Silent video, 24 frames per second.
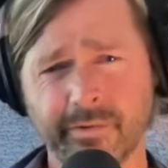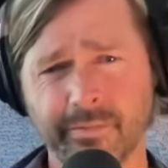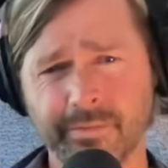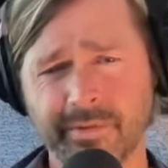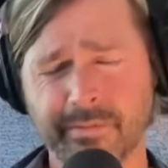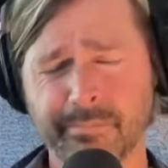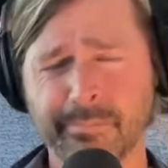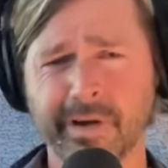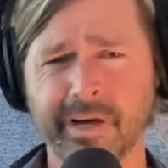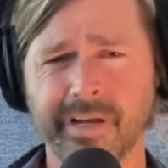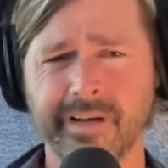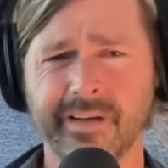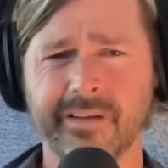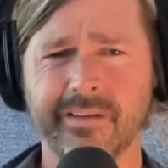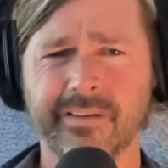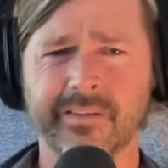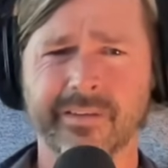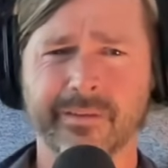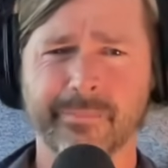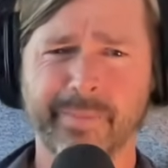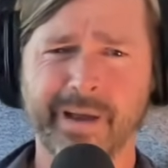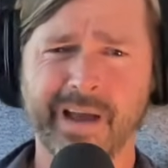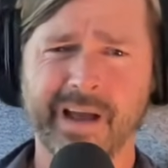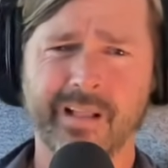his buddies
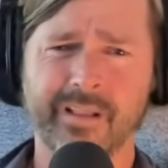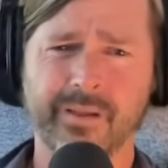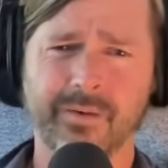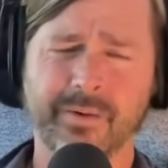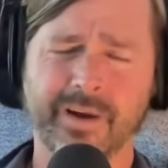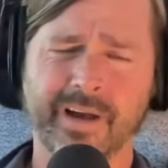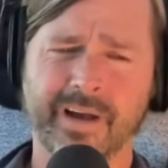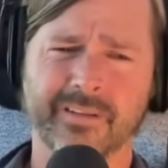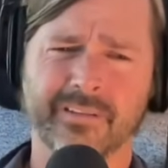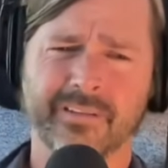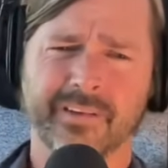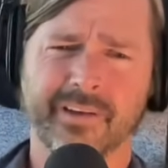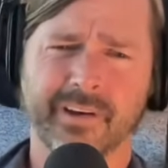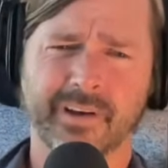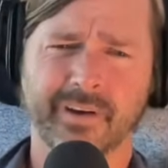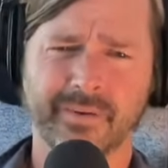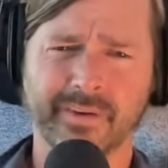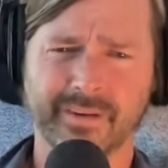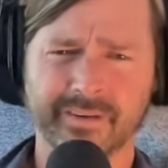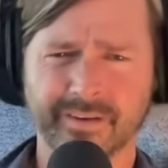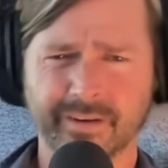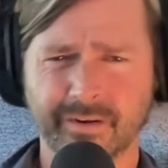at Palo Alto, you know,